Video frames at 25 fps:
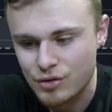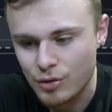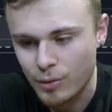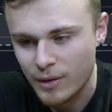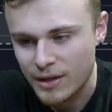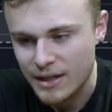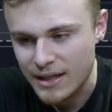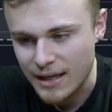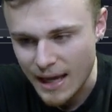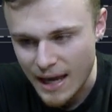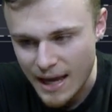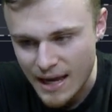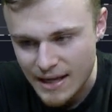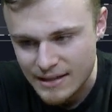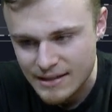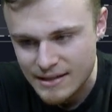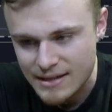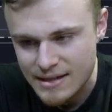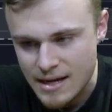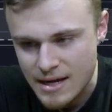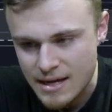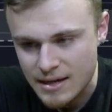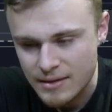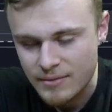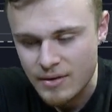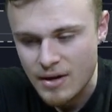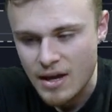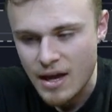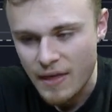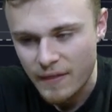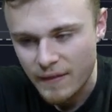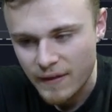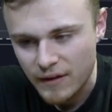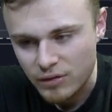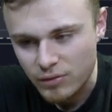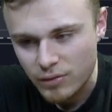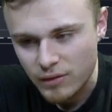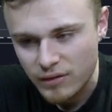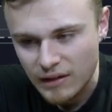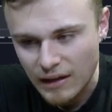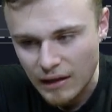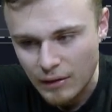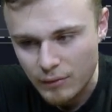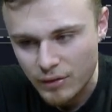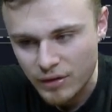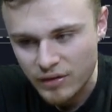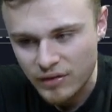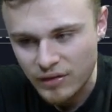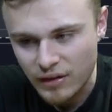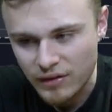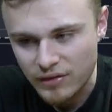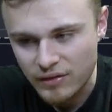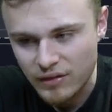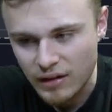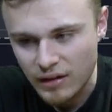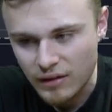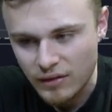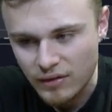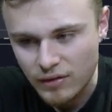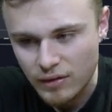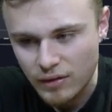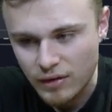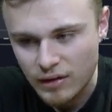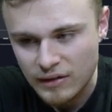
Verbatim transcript: 2018, this was a resistance.